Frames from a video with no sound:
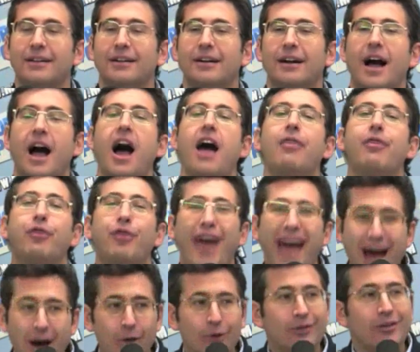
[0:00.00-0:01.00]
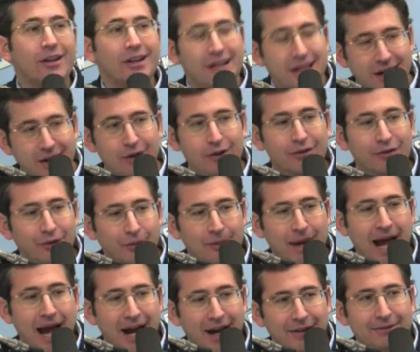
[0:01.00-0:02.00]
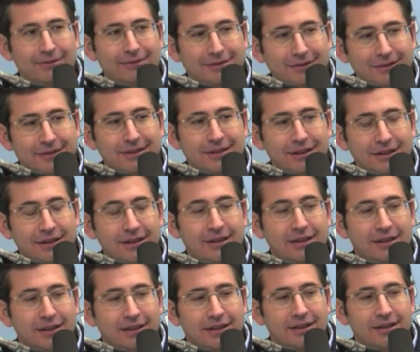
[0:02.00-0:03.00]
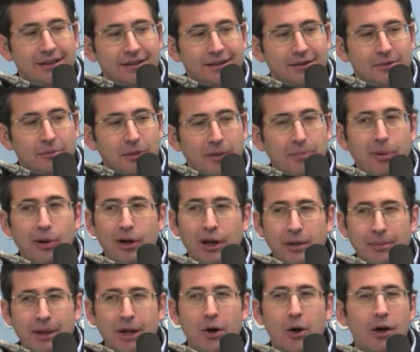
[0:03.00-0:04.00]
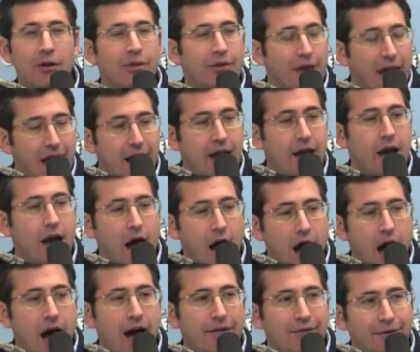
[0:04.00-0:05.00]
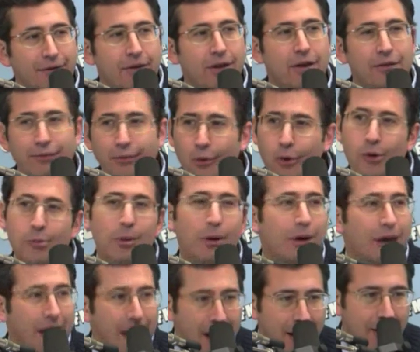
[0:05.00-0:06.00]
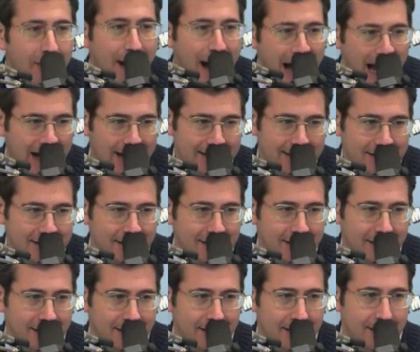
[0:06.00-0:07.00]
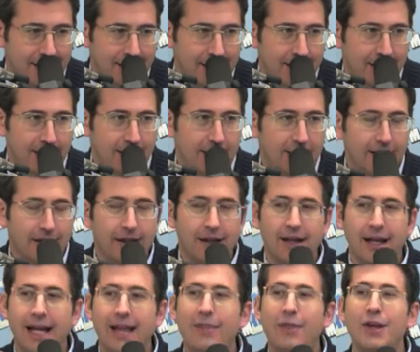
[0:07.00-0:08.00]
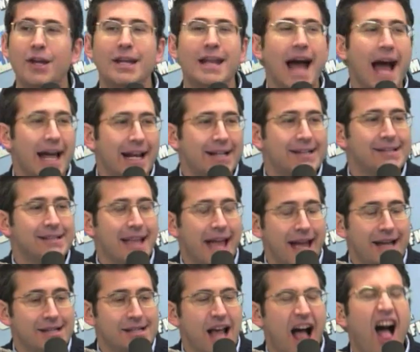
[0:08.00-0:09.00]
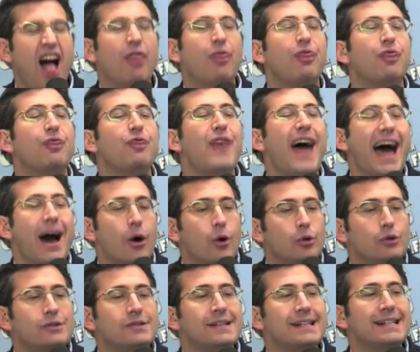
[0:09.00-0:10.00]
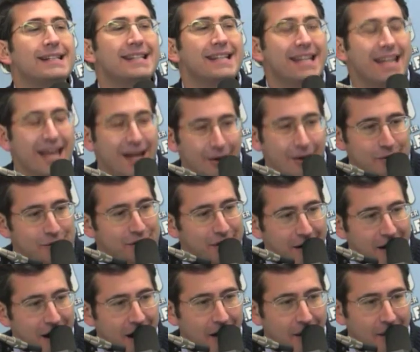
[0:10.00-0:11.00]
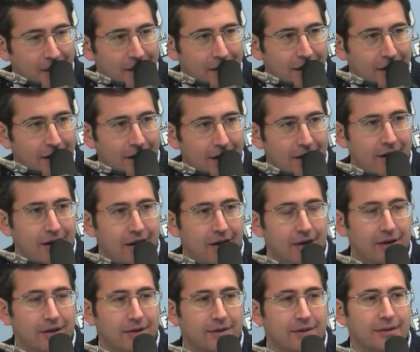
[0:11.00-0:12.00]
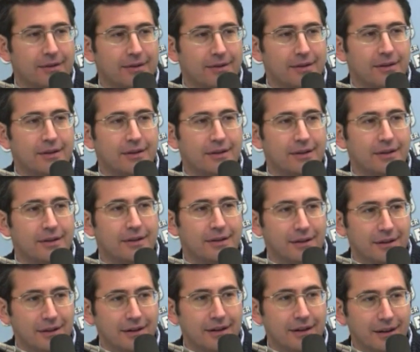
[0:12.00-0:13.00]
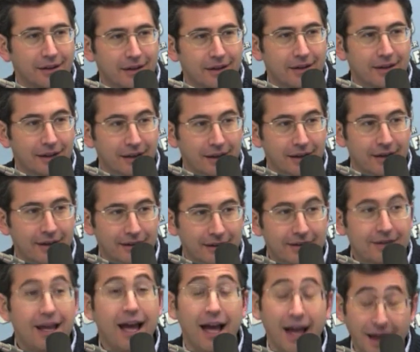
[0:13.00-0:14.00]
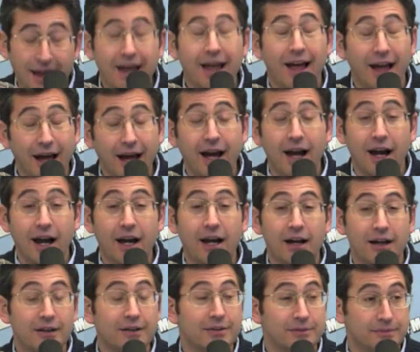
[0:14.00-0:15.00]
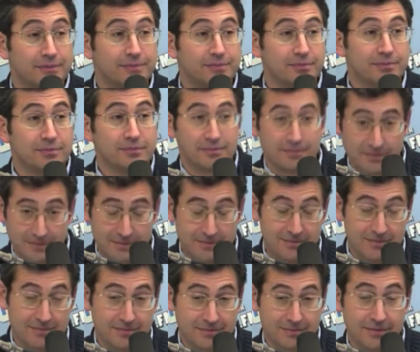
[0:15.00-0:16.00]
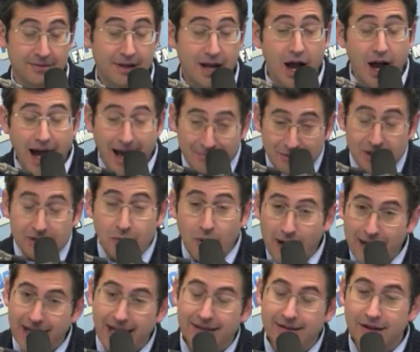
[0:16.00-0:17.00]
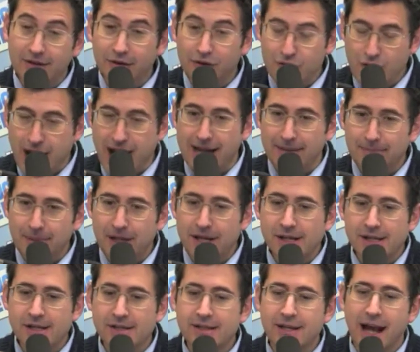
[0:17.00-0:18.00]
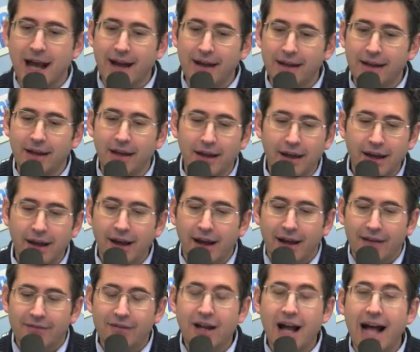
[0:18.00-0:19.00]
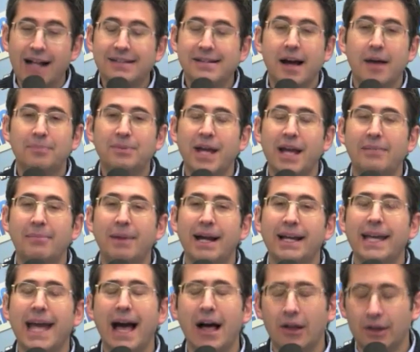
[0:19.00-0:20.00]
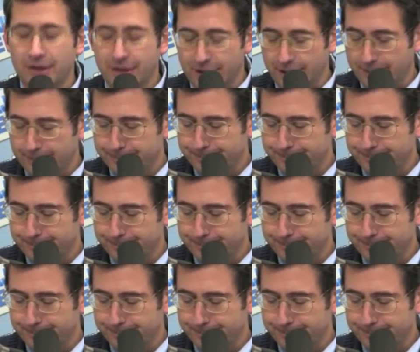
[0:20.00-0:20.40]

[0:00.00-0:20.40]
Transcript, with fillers: 1,000 years from now. People are going to be going, thank God for the Affordable Care Act in the United States 1,000 years ago. Your people are waiting for it too, Sam. I don't know what you're mocking this for. No, I just want to get this straight because I got to update my calendar.